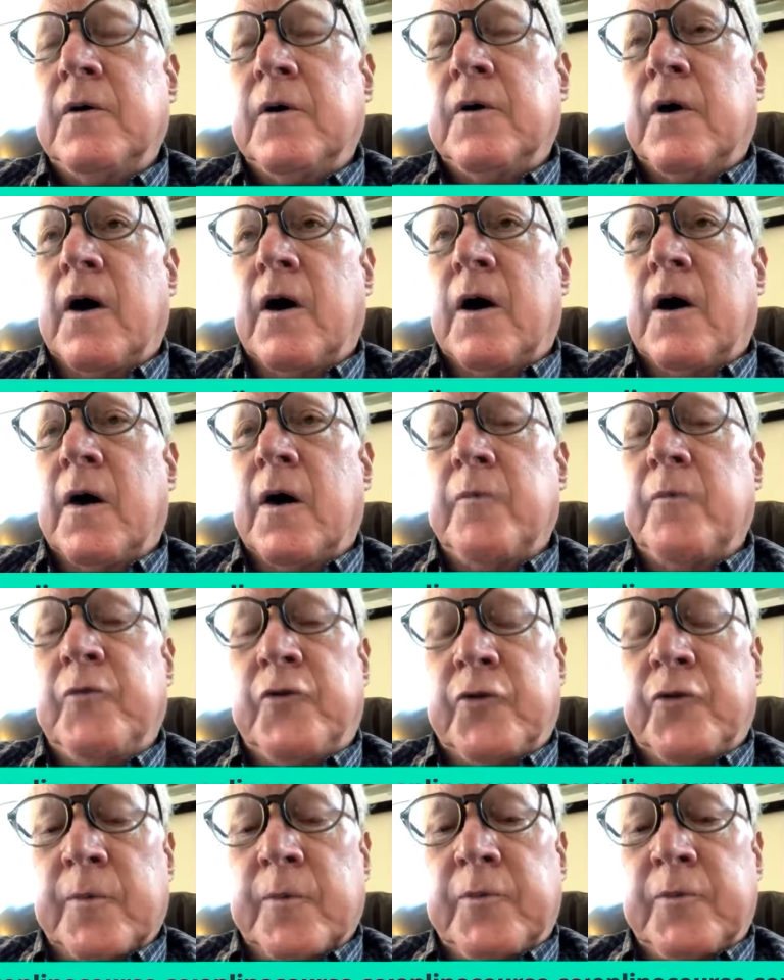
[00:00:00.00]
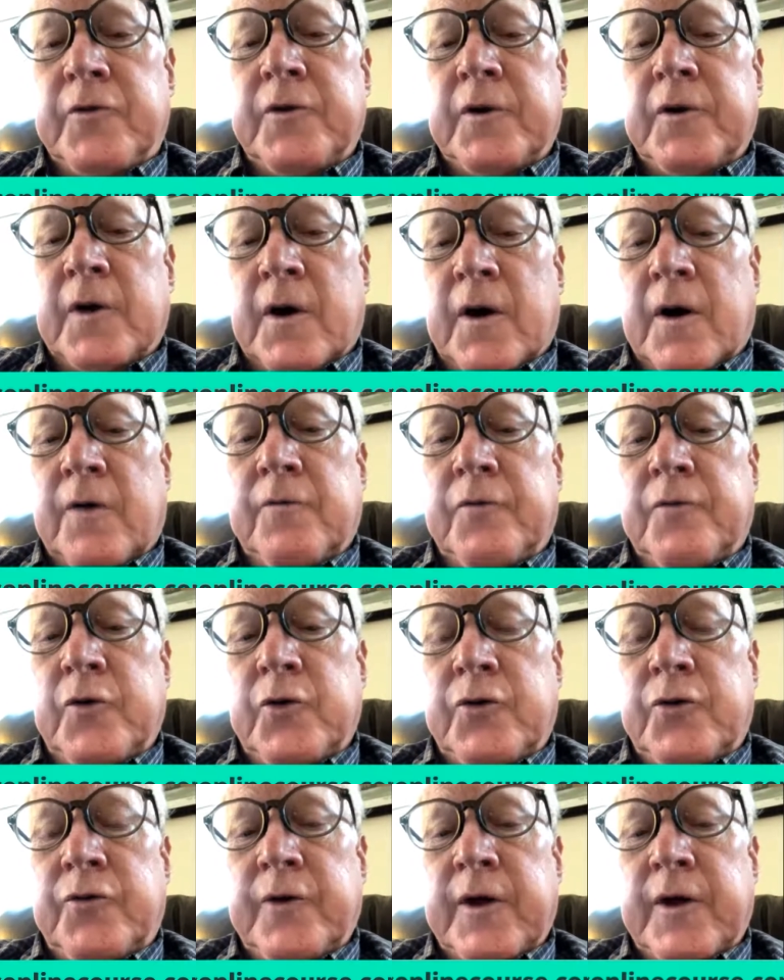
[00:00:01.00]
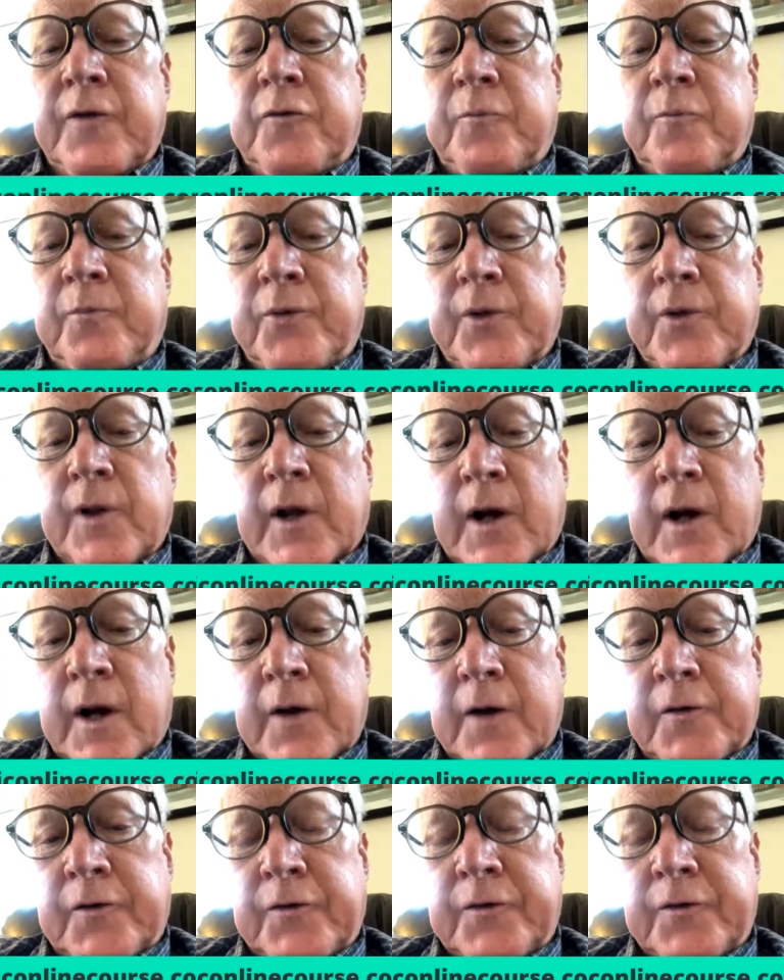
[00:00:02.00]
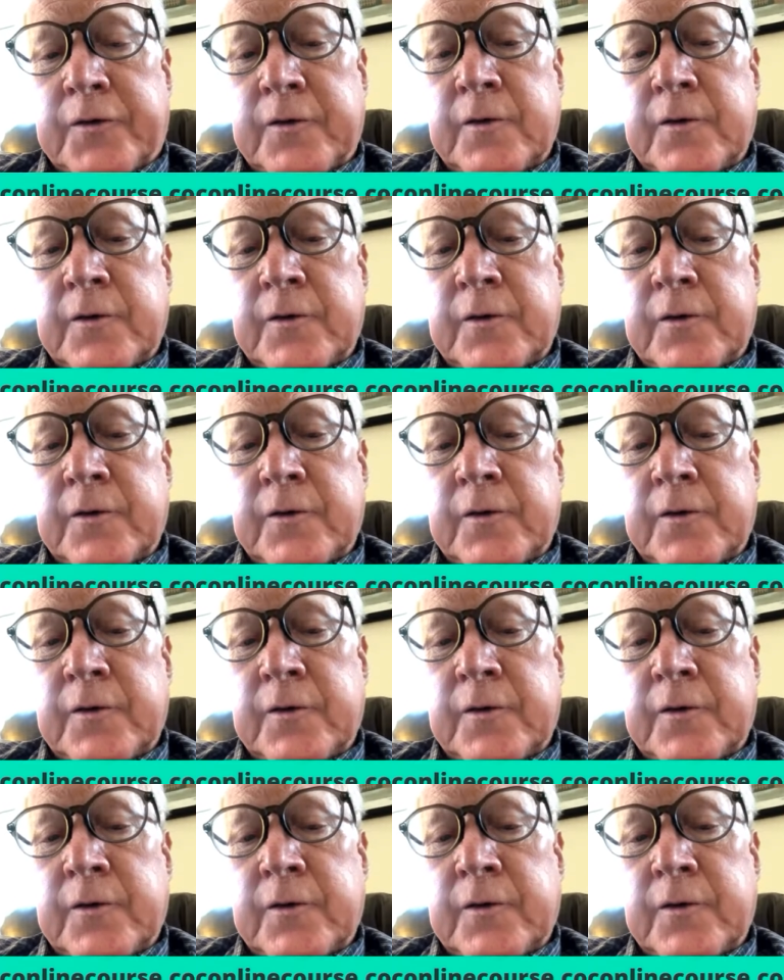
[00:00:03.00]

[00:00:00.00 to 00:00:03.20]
absorption of nutrients, plus